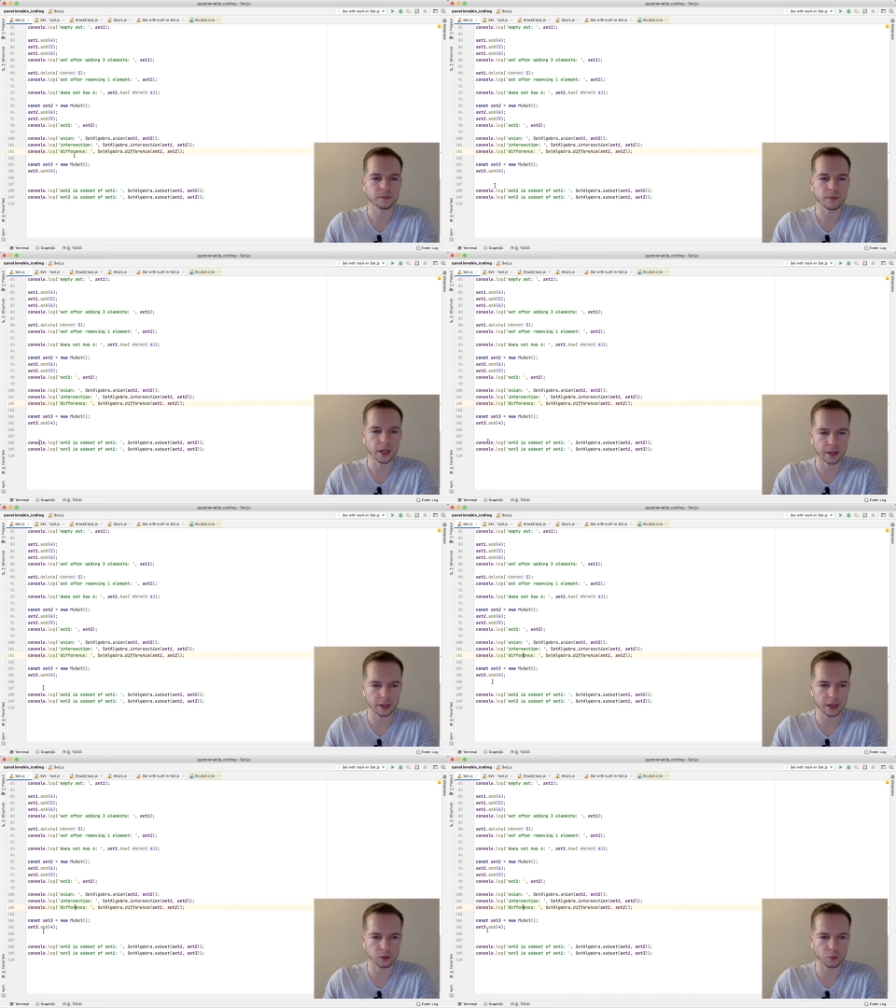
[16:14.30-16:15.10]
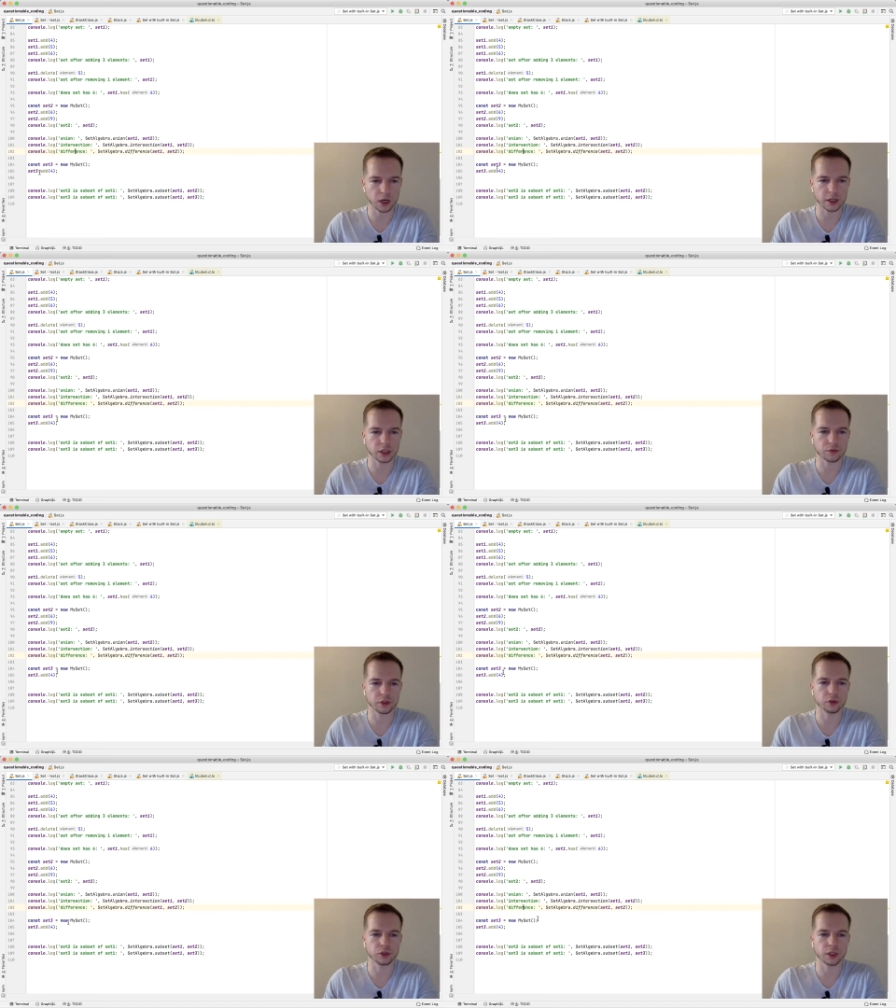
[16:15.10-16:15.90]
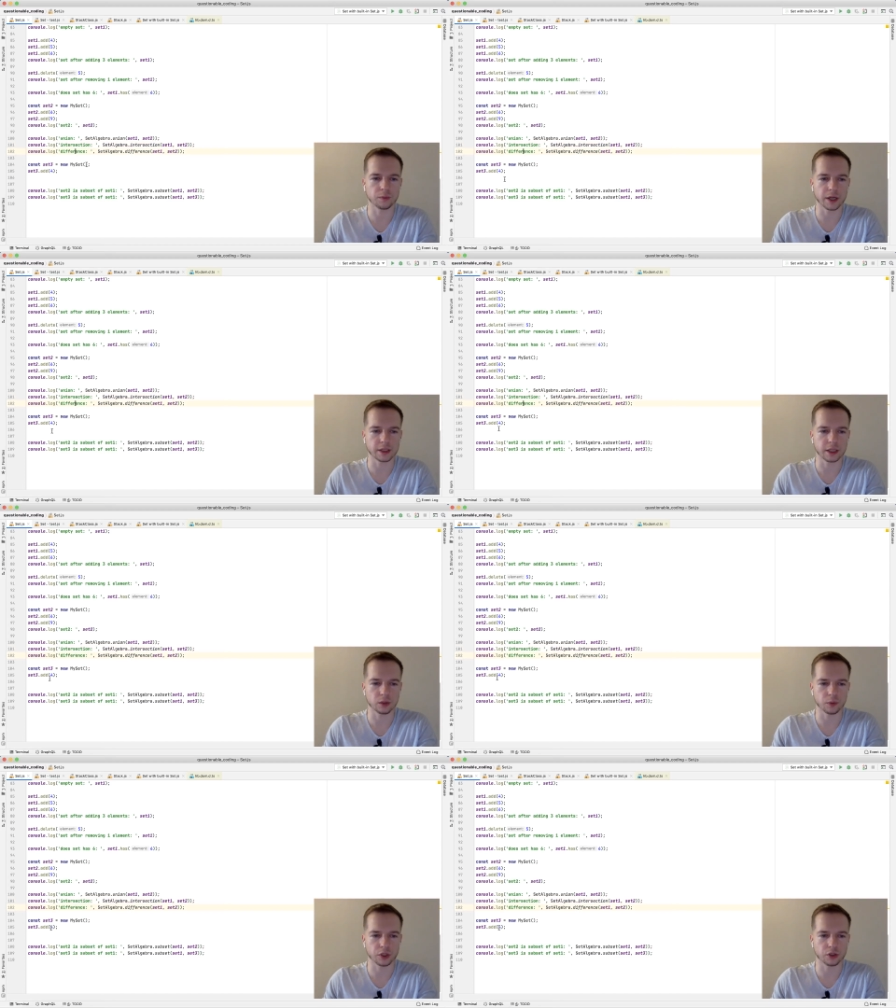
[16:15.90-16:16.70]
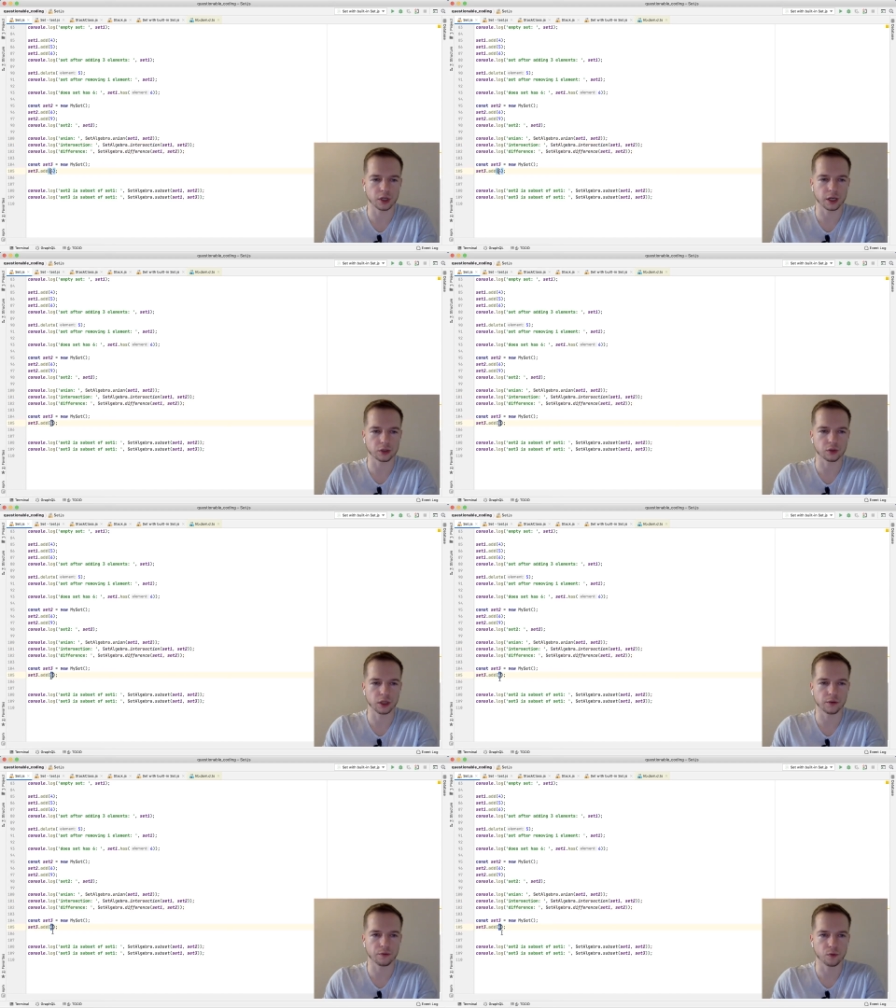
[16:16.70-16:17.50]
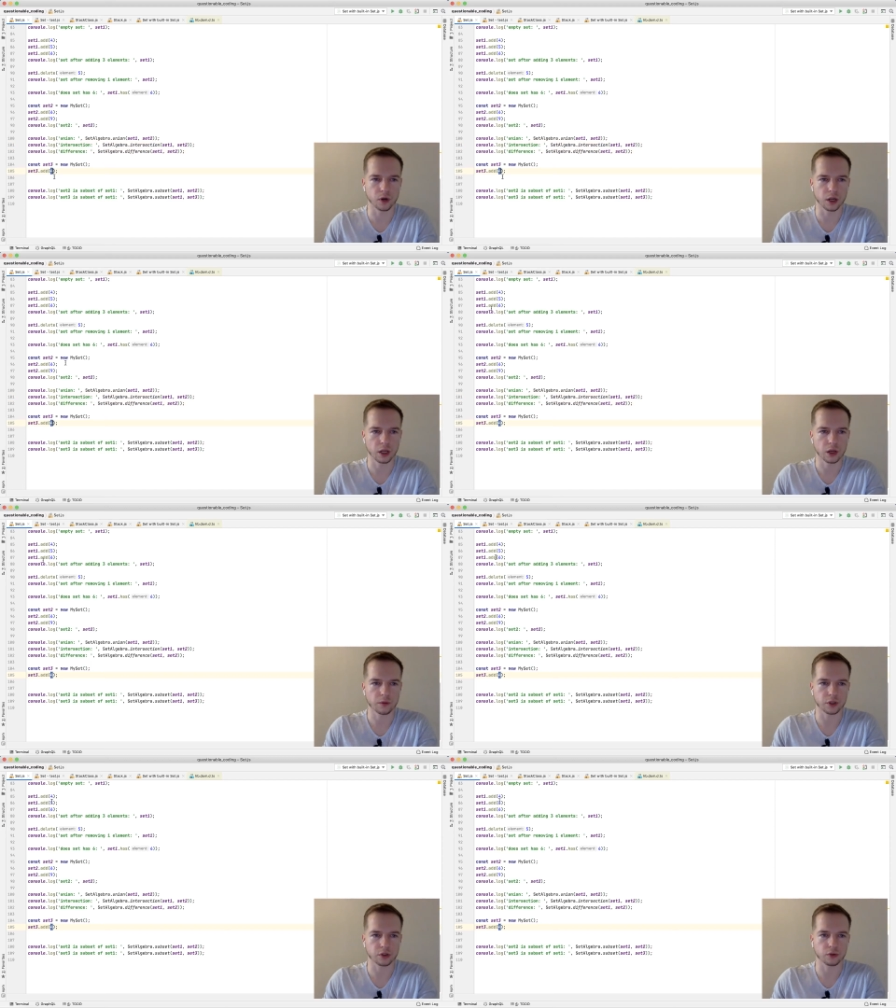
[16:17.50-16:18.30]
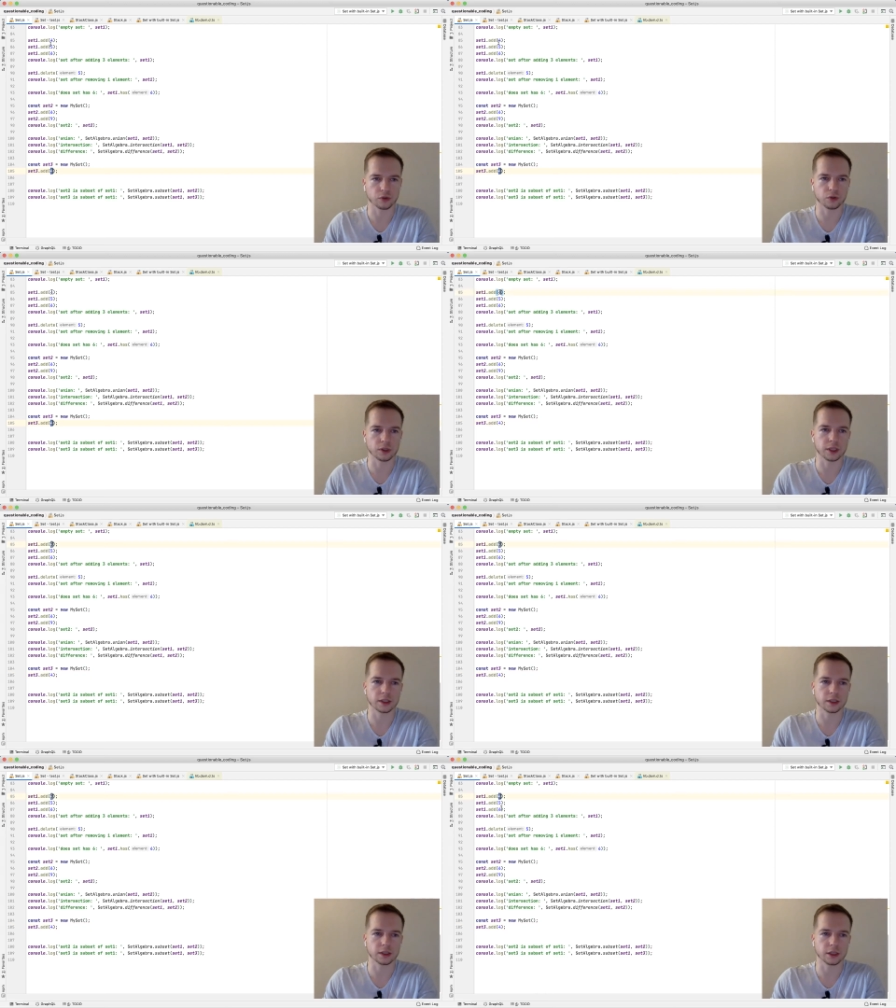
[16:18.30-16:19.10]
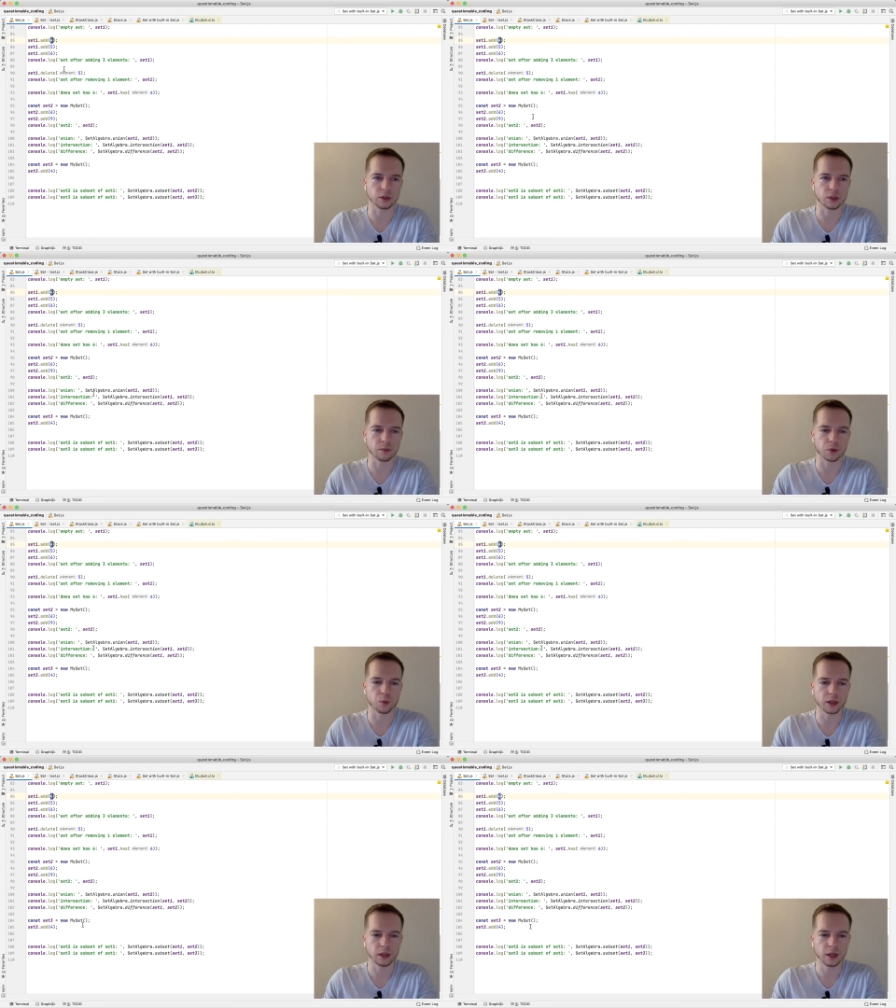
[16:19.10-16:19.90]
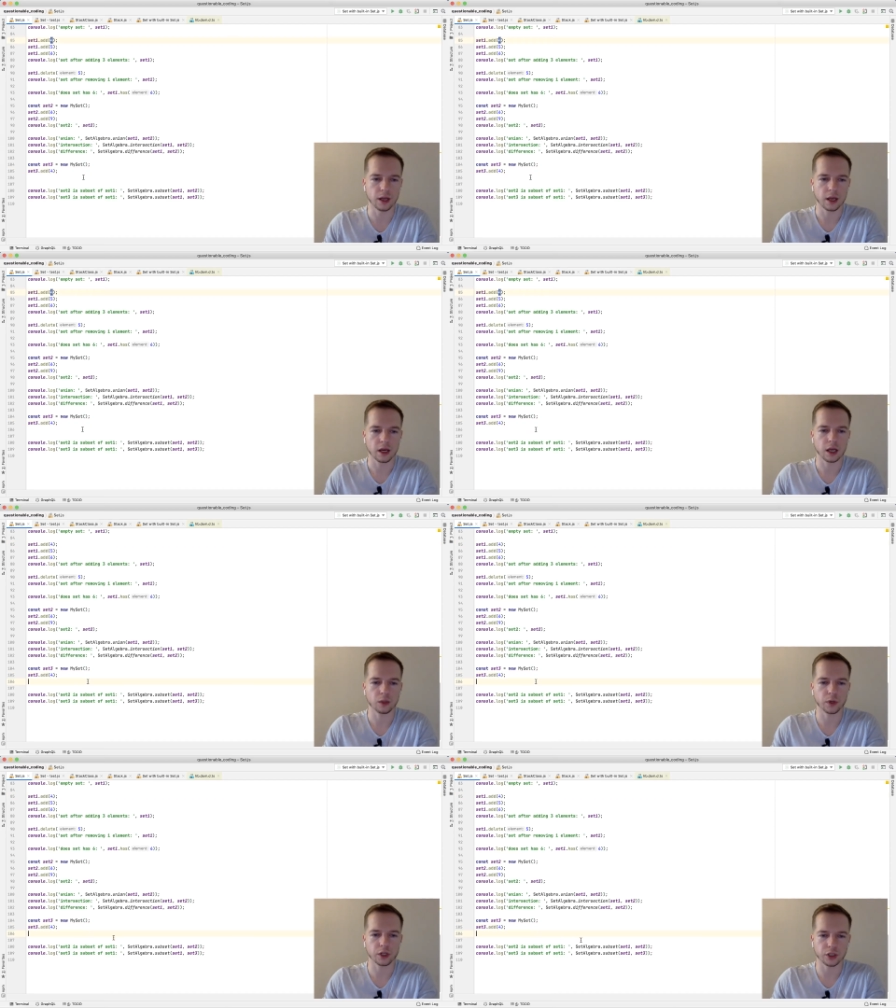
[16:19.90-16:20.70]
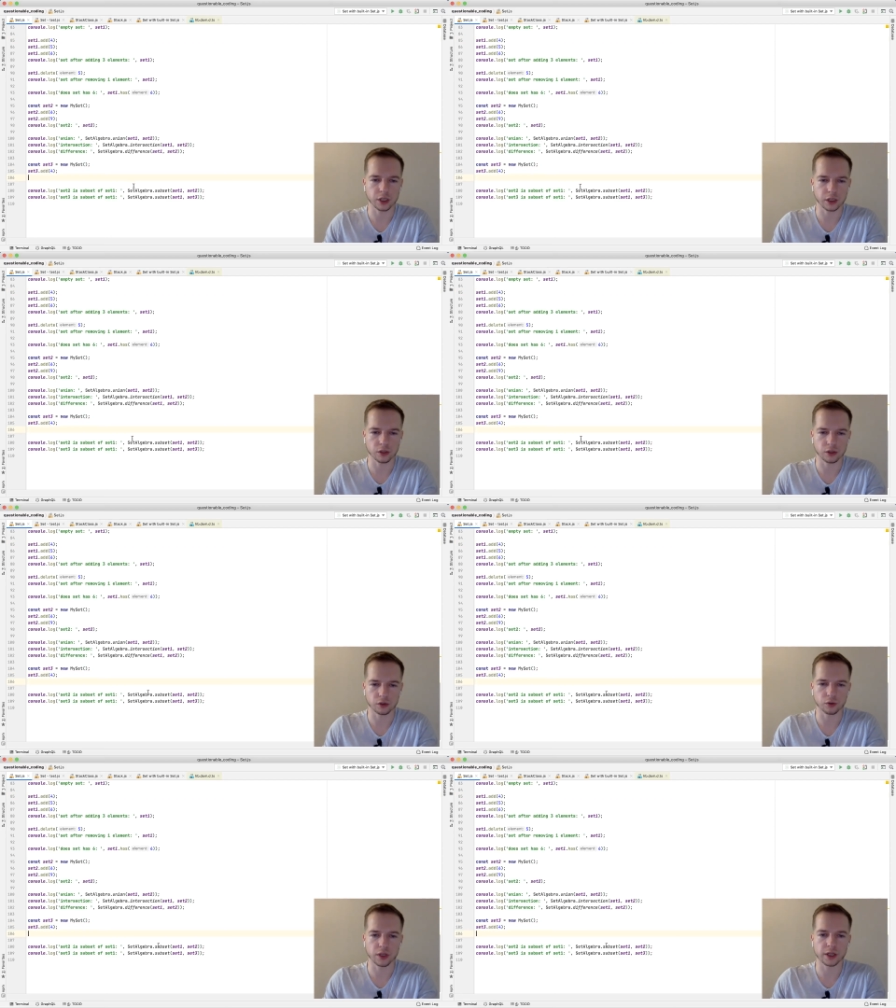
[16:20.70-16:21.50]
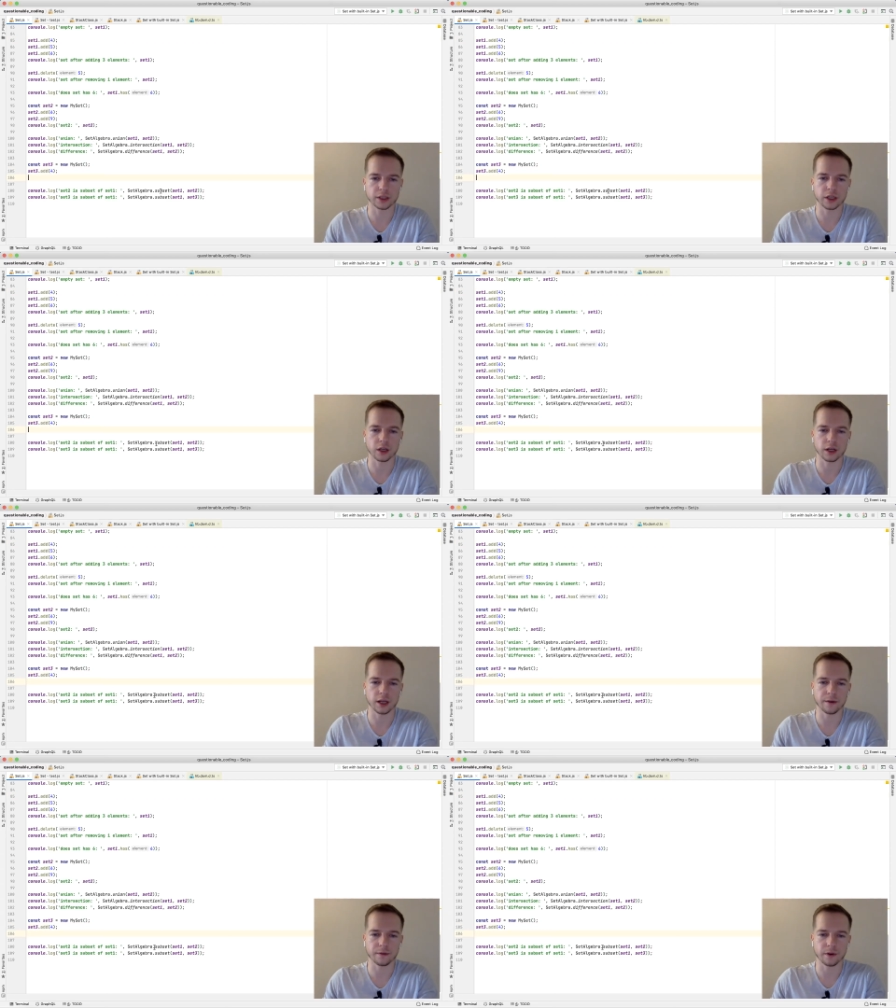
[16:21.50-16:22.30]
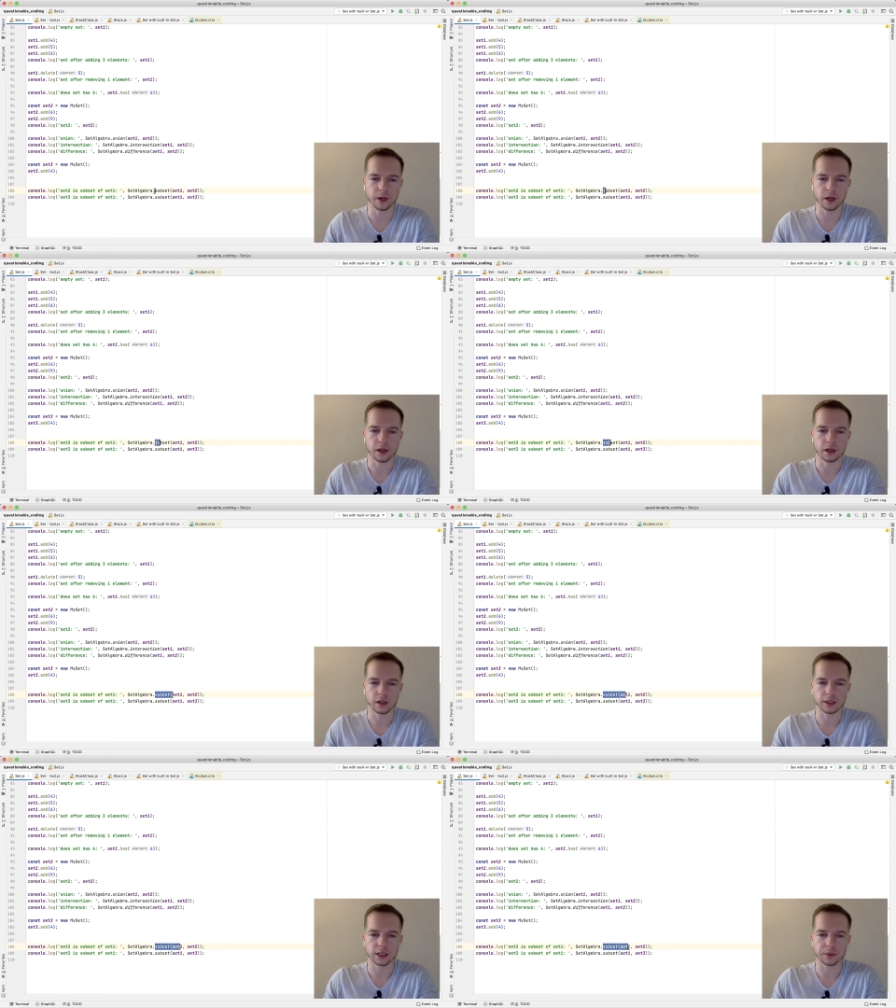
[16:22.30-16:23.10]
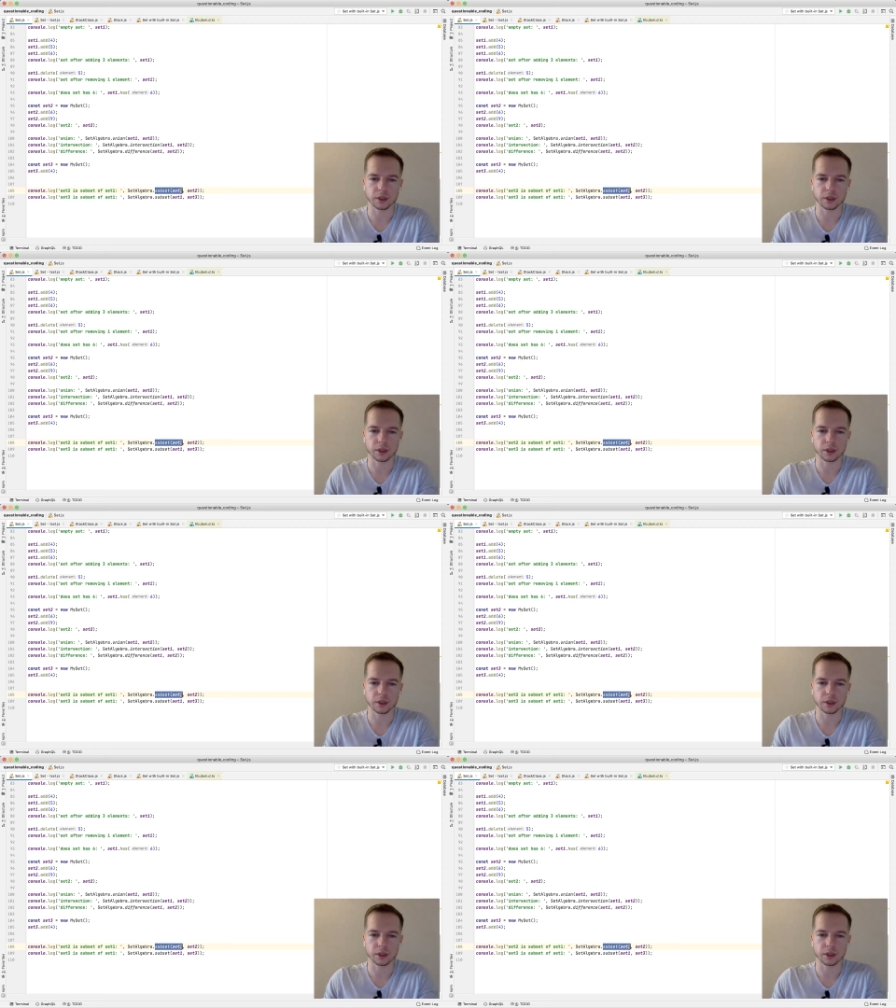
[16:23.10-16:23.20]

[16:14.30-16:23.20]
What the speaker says: And then we are introducing my set, which has only 4, which also exists in set number 1. And we are checking 2 things here. If set